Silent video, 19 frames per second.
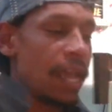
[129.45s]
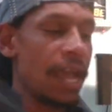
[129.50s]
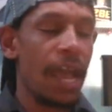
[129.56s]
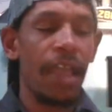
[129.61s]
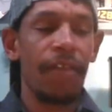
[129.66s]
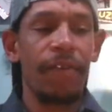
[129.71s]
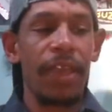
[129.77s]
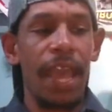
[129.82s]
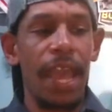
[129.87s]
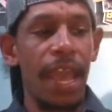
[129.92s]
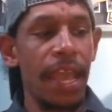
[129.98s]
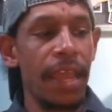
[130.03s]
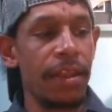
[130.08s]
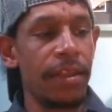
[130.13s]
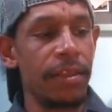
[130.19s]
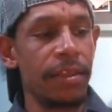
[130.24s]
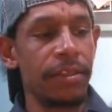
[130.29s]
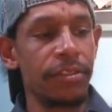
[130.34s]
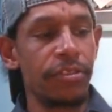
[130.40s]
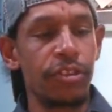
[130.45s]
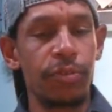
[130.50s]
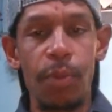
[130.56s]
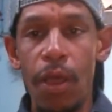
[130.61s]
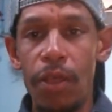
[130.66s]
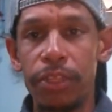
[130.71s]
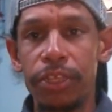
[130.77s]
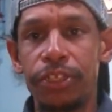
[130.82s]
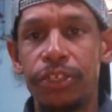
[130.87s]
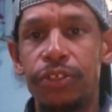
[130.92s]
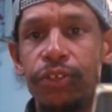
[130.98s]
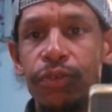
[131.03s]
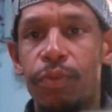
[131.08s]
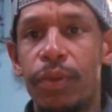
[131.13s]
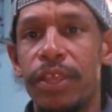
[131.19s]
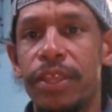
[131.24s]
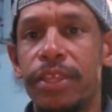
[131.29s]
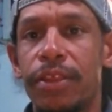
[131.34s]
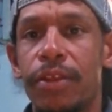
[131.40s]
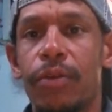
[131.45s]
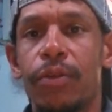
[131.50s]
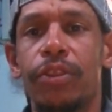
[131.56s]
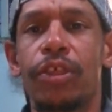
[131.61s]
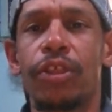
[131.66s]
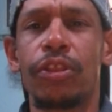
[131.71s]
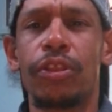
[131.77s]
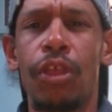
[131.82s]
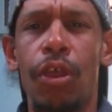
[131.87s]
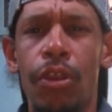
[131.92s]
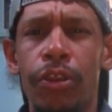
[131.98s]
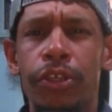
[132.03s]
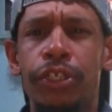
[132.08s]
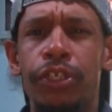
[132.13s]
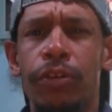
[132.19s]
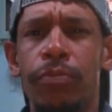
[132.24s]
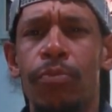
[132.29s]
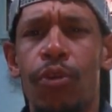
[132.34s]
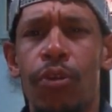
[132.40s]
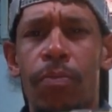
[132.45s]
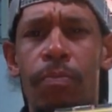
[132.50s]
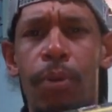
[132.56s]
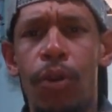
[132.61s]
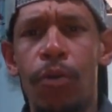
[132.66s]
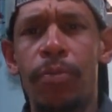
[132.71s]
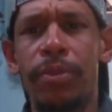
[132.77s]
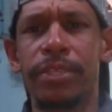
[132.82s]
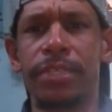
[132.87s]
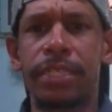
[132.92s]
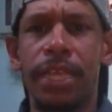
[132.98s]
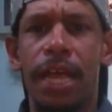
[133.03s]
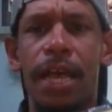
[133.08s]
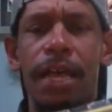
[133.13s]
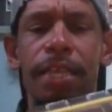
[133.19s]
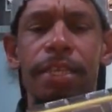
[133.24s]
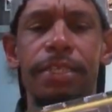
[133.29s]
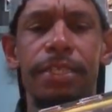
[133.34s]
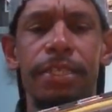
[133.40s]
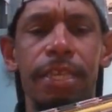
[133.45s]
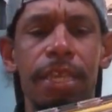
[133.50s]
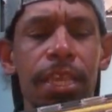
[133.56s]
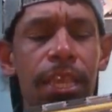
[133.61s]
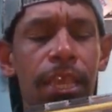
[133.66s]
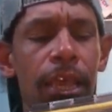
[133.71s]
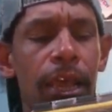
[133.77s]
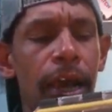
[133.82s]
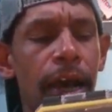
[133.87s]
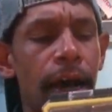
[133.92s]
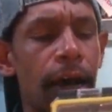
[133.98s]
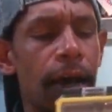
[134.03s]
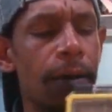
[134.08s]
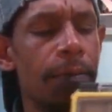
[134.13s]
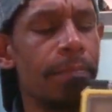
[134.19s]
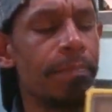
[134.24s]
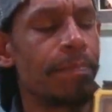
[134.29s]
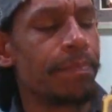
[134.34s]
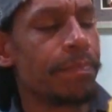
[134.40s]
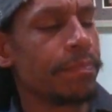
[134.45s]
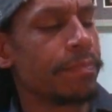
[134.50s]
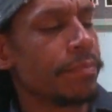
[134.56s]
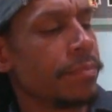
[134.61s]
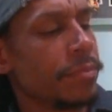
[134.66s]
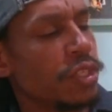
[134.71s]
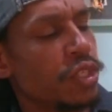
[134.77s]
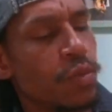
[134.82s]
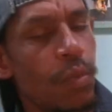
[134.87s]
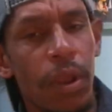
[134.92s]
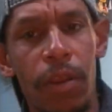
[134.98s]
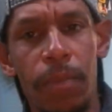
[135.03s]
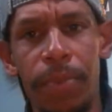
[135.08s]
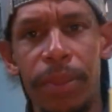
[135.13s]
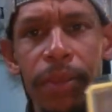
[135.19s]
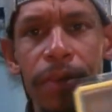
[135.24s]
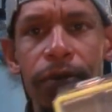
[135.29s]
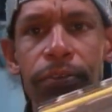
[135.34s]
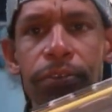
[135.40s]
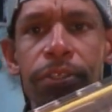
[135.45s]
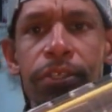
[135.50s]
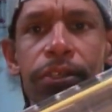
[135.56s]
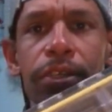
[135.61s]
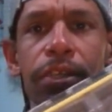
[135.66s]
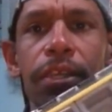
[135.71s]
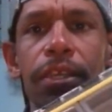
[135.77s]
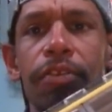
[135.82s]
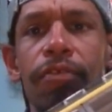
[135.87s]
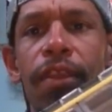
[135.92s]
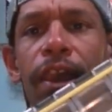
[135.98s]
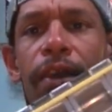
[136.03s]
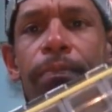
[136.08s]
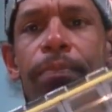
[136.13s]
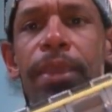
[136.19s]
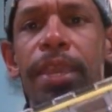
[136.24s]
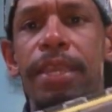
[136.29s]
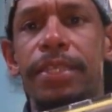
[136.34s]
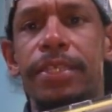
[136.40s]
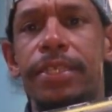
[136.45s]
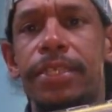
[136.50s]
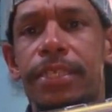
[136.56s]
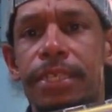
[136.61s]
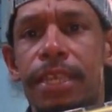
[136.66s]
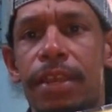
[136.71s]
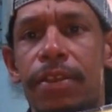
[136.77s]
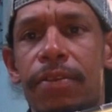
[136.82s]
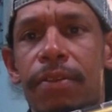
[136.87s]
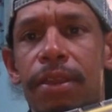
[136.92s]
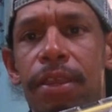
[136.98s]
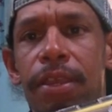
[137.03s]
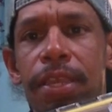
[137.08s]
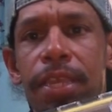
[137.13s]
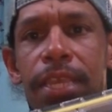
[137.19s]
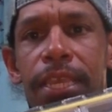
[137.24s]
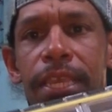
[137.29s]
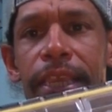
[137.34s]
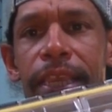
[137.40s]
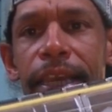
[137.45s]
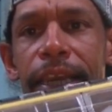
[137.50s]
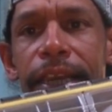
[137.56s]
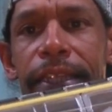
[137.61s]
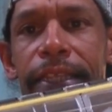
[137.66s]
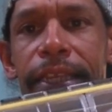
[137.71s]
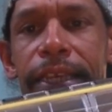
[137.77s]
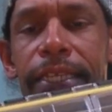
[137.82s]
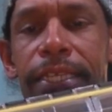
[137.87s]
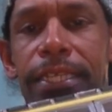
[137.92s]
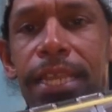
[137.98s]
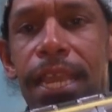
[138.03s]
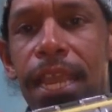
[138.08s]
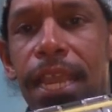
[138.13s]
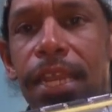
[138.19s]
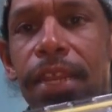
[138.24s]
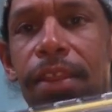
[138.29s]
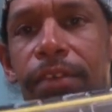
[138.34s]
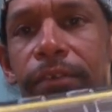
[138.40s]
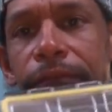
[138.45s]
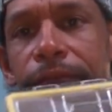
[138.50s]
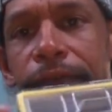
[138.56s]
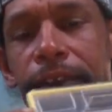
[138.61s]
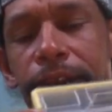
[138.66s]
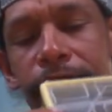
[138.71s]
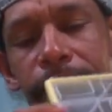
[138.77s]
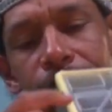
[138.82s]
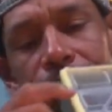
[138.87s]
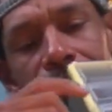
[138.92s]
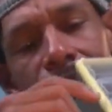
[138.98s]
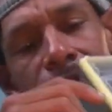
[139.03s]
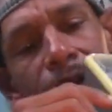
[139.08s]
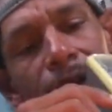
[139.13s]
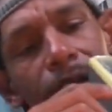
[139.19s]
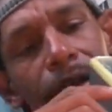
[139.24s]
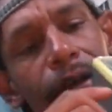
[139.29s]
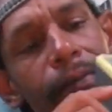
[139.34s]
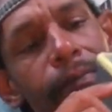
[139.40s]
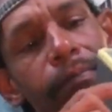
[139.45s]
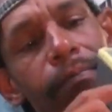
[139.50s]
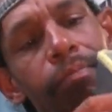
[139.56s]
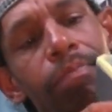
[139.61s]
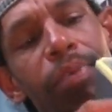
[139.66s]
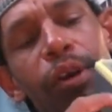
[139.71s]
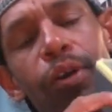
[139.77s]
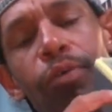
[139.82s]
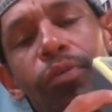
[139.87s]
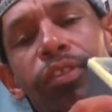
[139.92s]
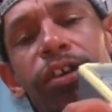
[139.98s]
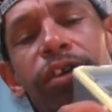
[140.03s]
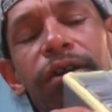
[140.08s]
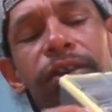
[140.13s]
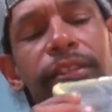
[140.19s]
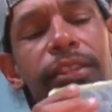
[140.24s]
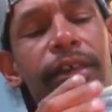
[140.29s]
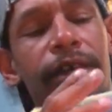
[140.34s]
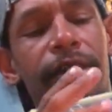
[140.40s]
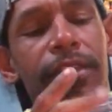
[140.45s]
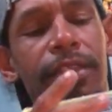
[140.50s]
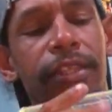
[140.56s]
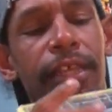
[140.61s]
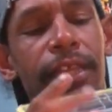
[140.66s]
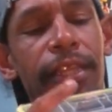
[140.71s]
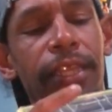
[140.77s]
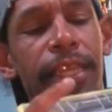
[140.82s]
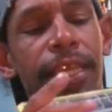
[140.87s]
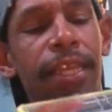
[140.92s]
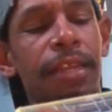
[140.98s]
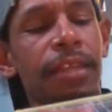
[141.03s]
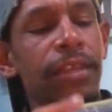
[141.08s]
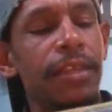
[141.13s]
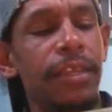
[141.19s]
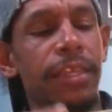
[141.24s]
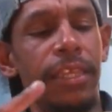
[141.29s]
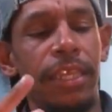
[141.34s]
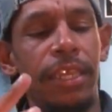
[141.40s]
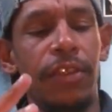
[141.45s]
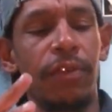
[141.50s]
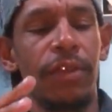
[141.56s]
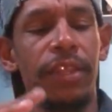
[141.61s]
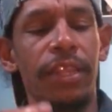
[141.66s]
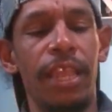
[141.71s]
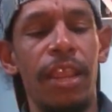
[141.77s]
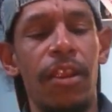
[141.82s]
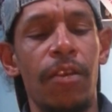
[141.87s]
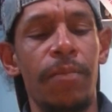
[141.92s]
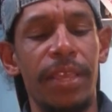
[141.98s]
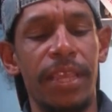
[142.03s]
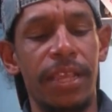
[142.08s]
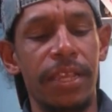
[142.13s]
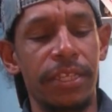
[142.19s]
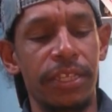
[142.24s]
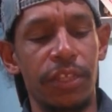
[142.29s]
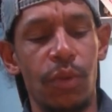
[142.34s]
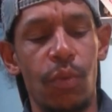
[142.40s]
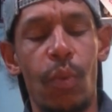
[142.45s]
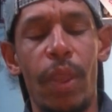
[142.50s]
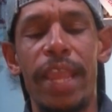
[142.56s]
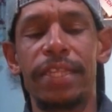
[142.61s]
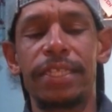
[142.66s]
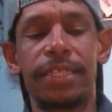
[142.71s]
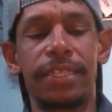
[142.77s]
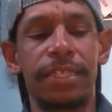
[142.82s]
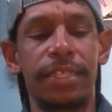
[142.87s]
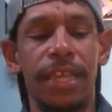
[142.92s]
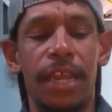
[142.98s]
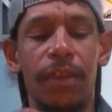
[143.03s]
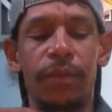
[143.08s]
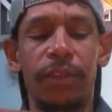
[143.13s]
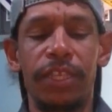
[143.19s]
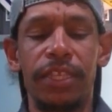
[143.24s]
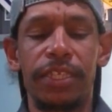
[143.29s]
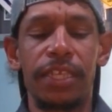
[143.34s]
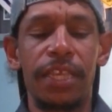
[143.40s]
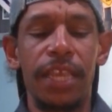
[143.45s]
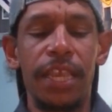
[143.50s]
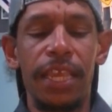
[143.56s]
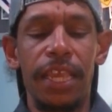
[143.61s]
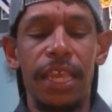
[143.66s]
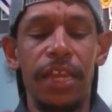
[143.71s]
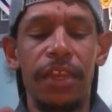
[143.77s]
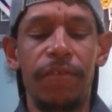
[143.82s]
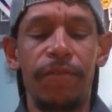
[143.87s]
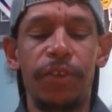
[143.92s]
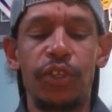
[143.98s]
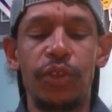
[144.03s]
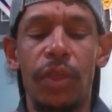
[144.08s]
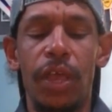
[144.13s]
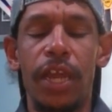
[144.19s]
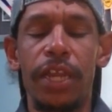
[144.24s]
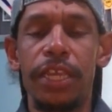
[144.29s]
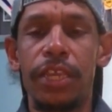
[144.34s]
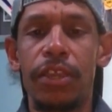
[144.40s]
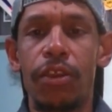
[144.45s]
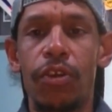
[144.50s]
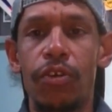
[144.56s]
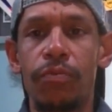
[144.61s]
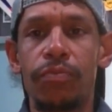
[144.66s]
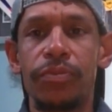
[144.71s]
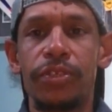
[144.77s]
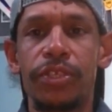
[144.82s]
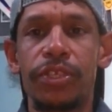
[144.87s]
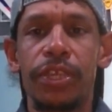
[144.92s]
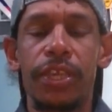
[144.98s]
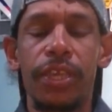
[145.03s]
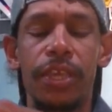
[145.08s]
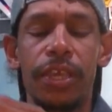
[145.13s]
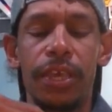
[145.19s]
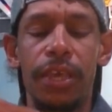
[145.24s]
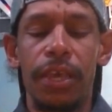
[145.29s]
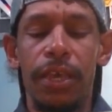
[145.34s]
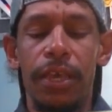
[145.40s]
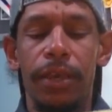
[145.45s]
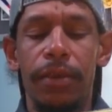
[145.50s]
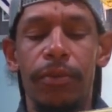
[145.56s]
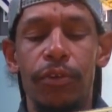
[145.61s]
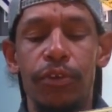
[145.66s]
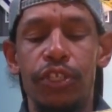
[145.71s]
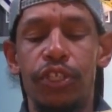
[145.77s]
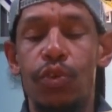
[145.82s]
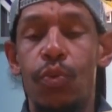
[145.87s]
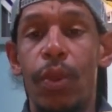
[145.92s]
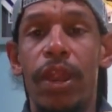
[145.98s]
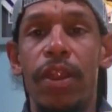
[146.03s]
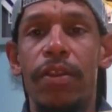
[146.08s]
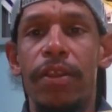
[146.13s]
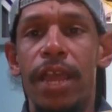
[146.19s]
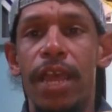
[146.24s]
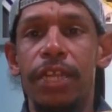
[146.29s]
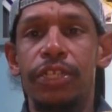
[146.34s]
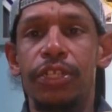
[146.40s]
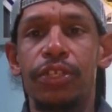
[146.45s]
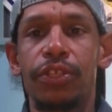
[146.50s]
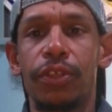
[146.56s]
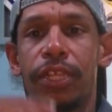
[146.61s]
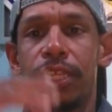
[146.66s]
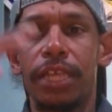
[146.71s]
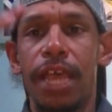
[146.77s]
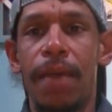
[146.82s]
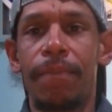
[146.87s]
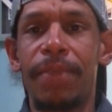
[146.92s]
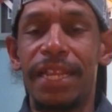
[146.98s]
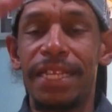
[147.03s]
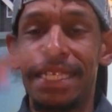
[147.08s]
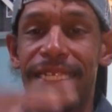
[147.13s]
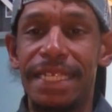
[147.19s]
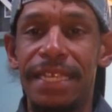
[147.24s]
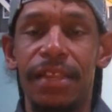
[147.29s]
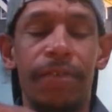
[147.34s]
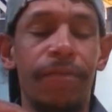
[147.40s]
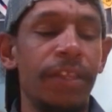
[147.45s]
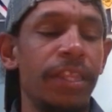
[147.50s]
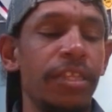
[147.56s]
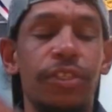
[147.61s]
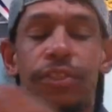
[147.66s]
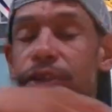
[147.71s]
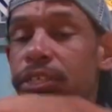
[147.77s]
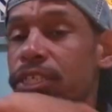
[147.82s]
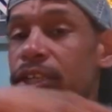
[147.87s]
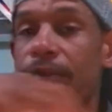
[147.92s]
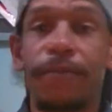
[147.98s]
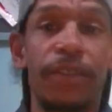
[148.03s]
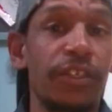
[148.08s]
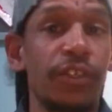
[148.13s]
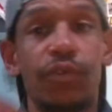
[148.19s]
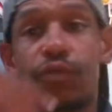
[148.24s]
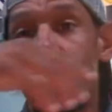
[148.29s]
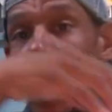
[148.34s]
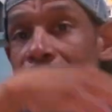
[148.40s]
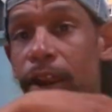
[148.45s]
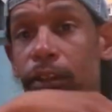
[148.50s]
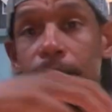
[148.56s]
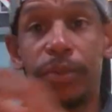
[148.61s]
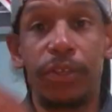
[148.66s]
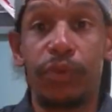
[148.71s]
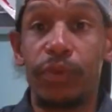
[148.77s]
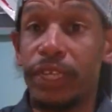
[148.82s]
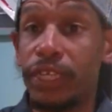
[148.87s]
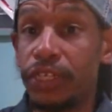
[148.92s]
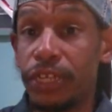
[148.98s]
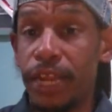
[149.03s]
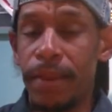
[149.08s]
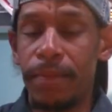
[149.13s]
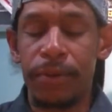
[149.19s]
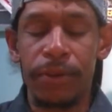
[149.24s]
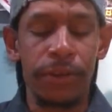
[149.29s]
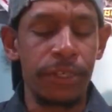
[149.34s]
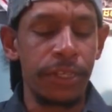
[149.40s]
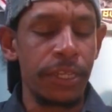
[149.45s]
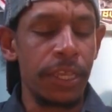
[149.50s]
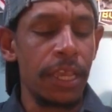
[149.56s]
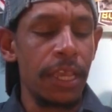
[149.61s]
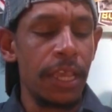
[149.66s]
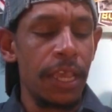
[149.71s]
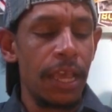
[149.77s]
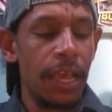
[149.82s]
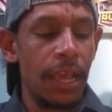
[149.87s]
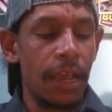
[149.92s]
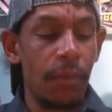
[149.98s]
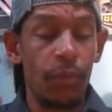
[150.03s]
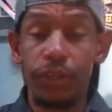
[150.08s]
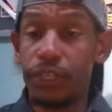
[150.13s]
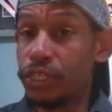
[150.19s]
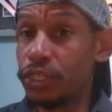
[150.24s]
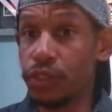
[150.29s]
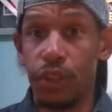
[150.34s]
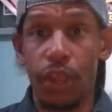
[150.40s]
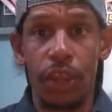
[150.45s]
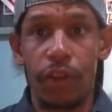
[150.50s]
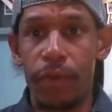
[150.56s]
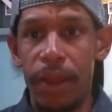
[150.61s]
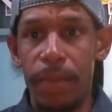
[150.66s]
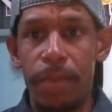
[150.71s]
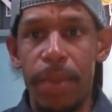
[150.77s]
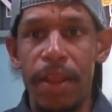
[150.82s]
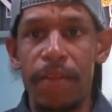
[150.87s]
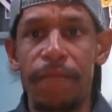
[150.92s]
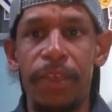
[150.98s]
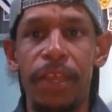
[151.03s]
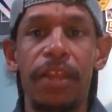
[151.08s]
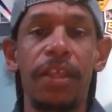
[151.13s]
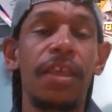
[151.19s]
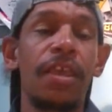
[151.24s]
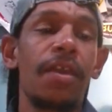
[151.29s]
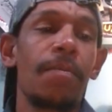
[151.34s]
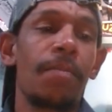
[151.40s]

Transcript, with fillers: I've had small issues with, you know, the larger, more bulbous sized um, square bills, crankbaits, etc., it does kind of uh, bow the, the, the lid here and there because of the way it's designed with these individual honeycombs uh, or square notches on the top that seal everything so stuff doesn't rattle between chambers, um, which is a great benefit.